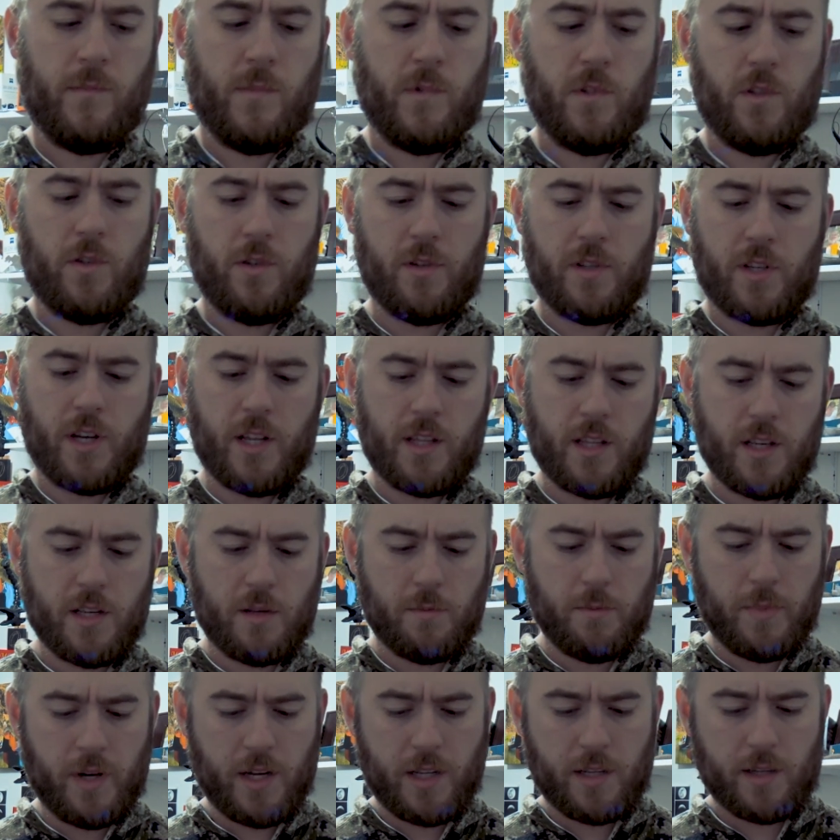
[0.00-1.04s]
So it's got these
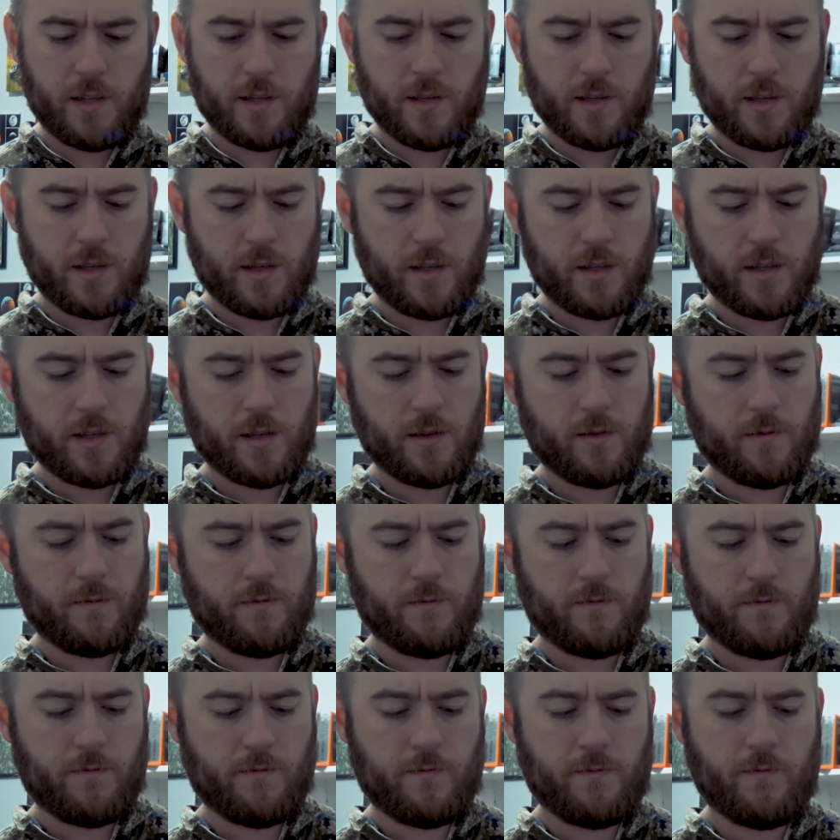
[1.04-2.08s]
buttons.
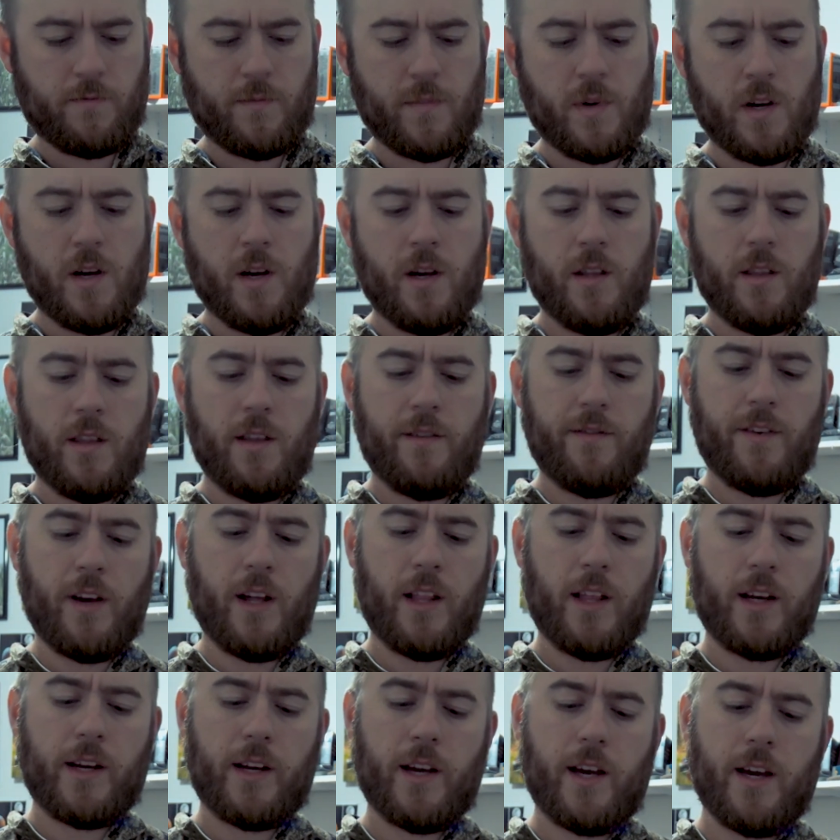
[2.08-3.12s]
They've got
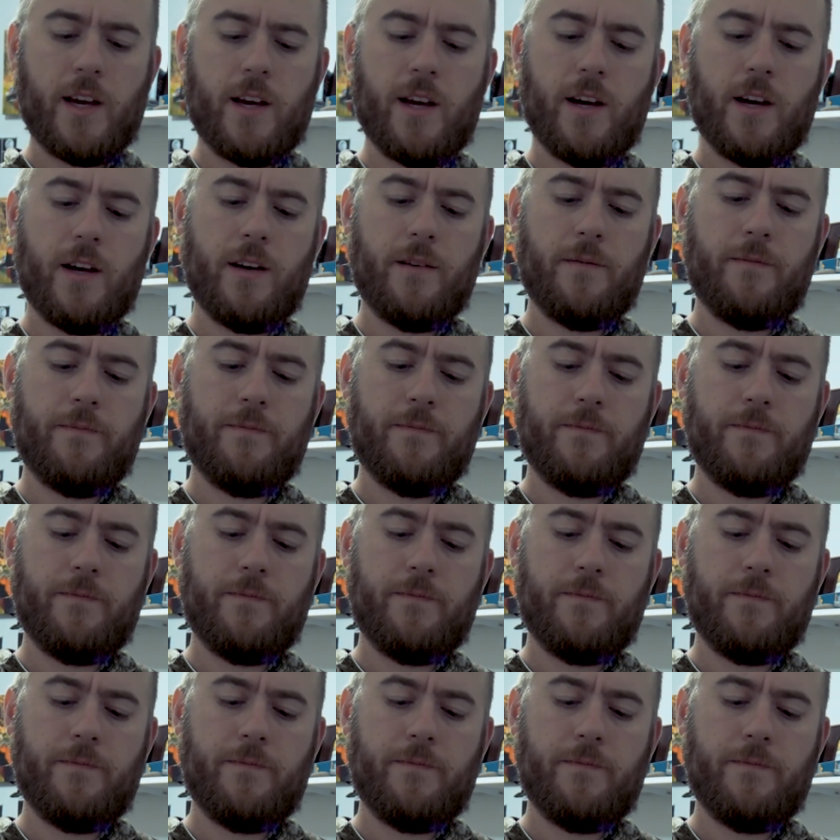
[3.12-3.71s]
like a